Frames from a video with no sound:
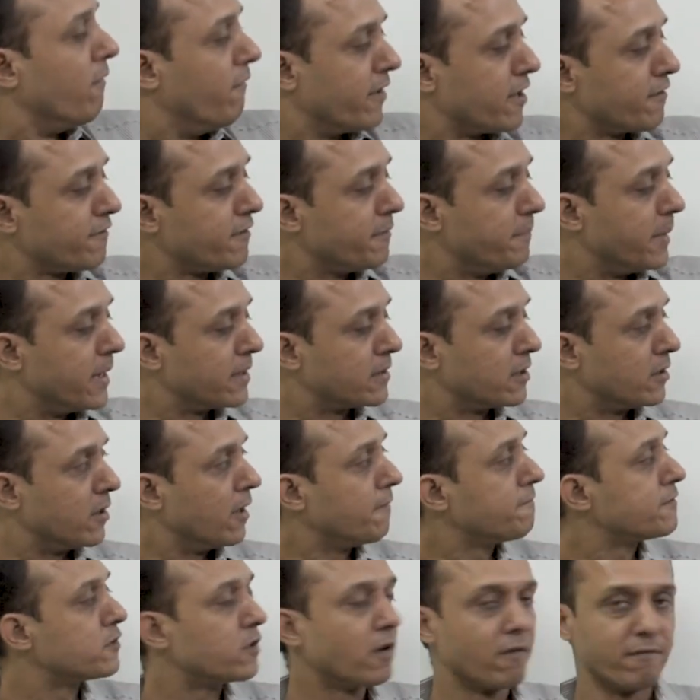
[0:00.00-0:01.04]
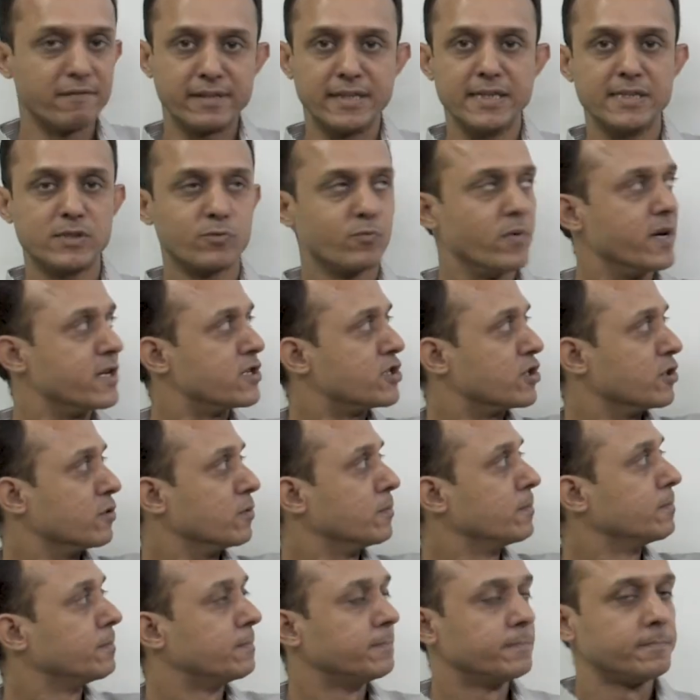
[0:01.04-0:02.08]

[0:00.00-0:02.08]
one of the methods of solving this question.